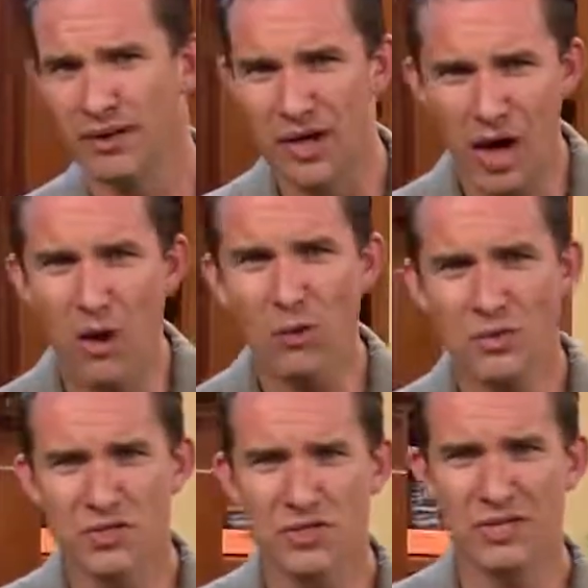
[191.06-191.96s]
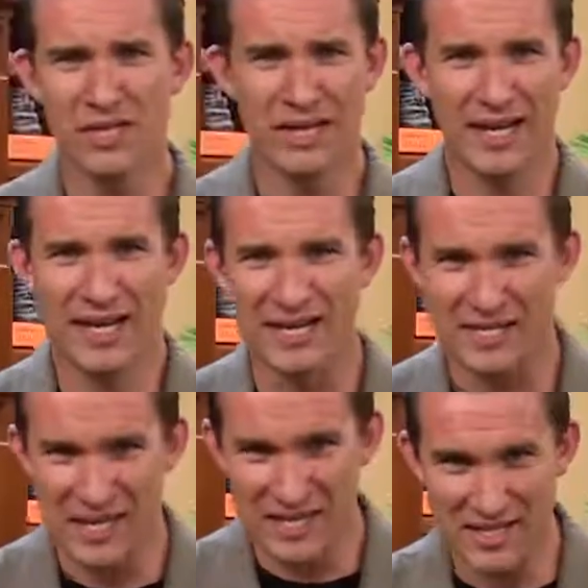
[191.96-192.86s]
ghosts
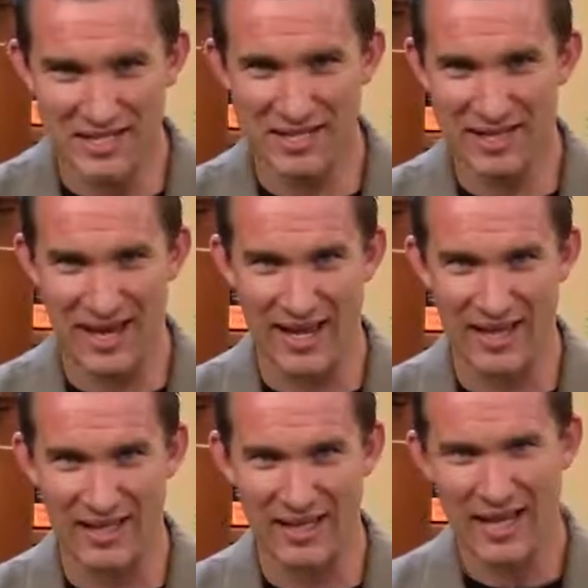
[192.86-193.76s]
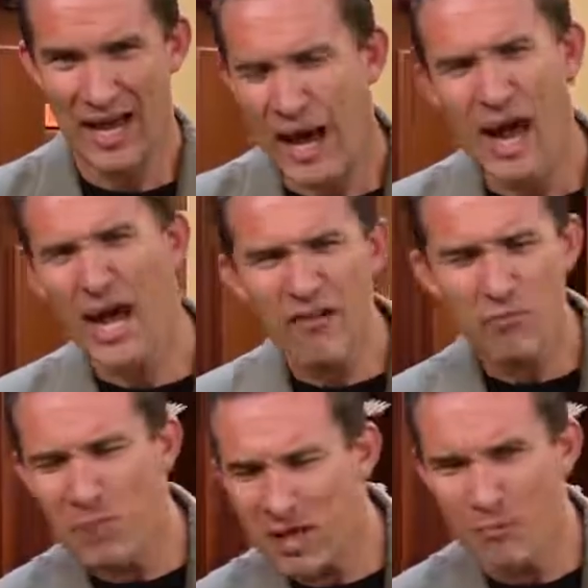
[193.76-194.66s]
exist today?
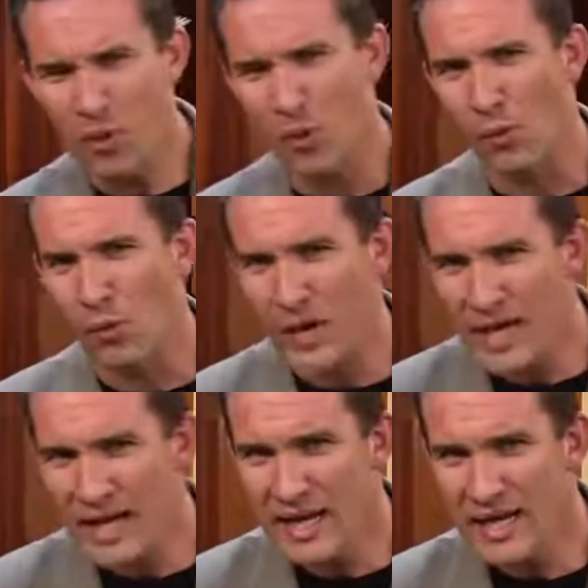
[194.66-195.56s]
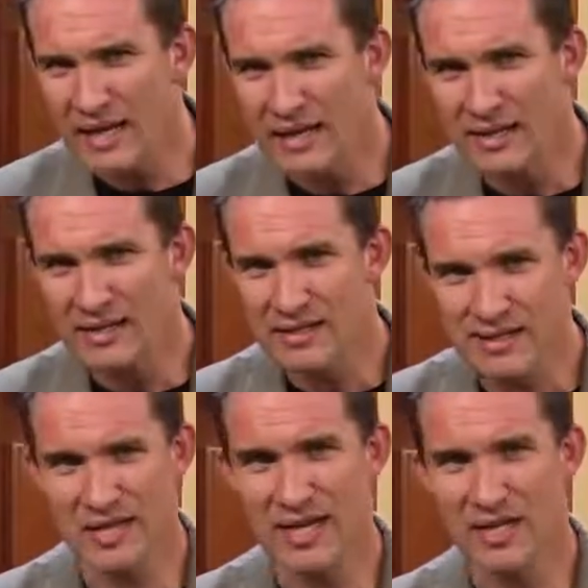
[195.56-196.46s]
Have people really
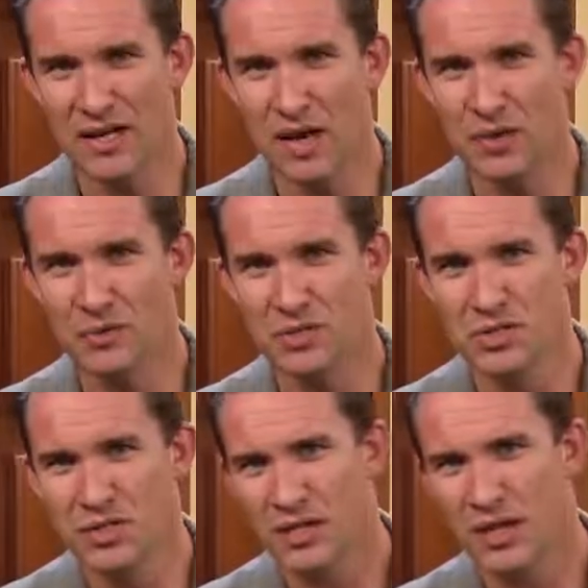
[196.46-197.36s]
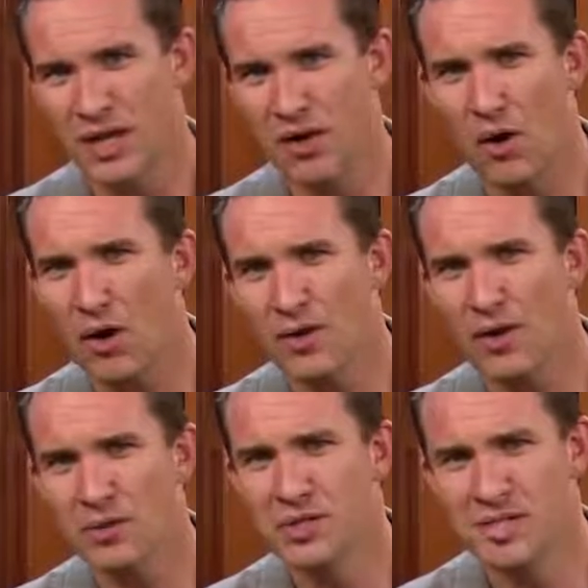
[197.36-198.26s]
seen ghosts? And are
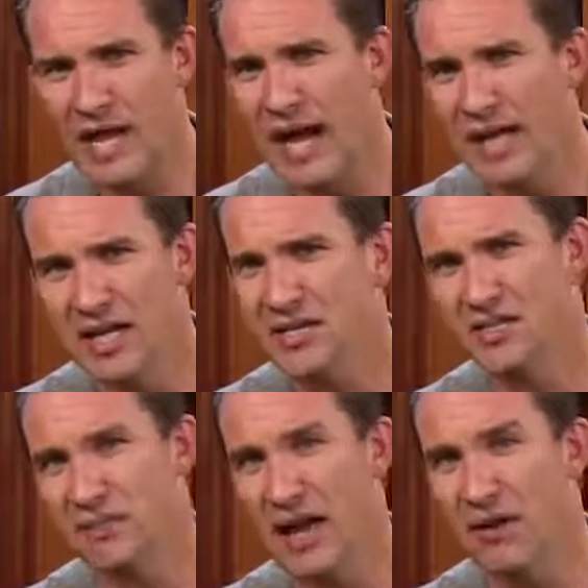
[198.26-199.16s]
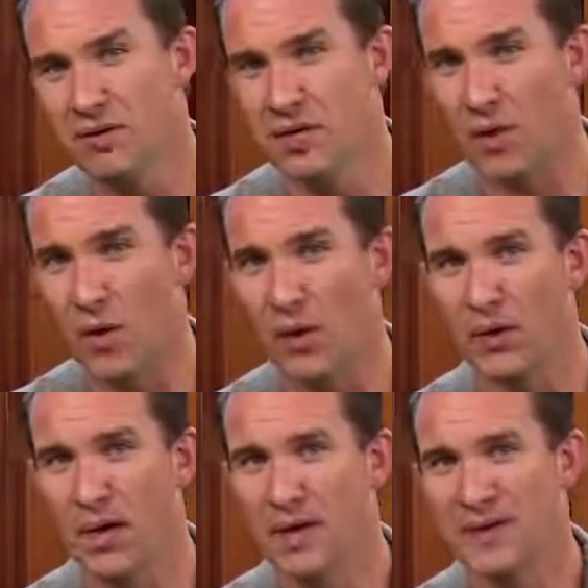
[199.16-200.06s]
those sightings founded
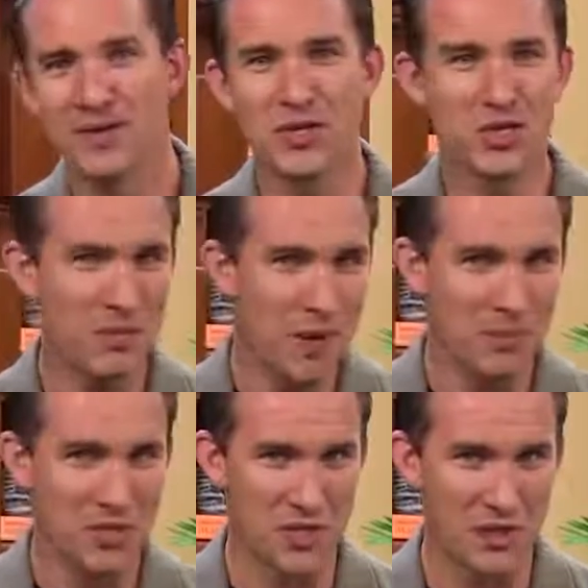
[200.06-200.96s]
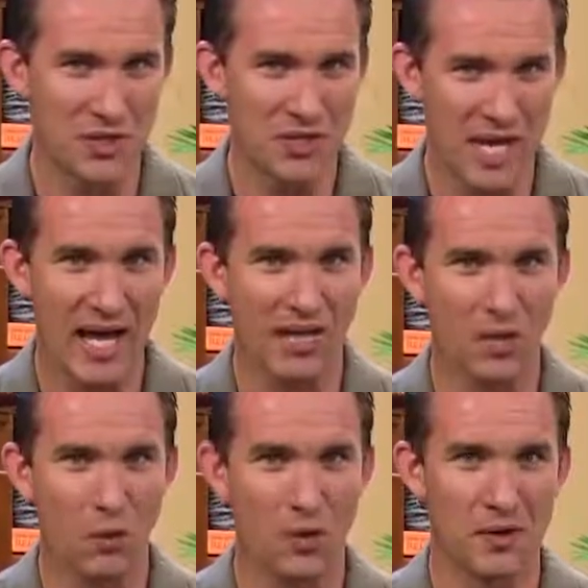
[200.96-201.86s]
on the Scriptures and
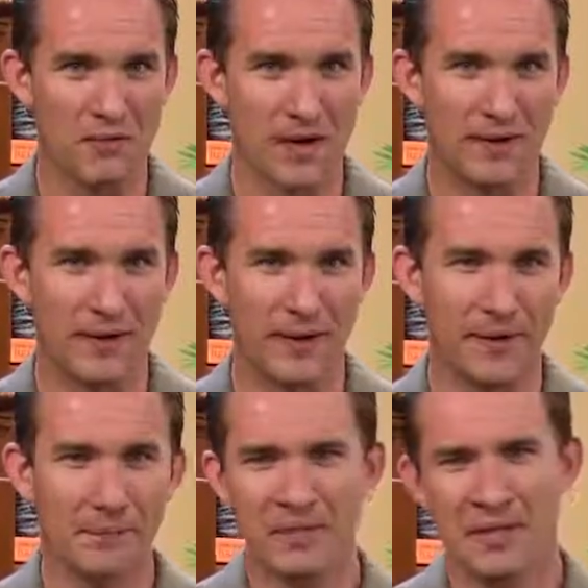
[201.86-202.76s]
the Word of God?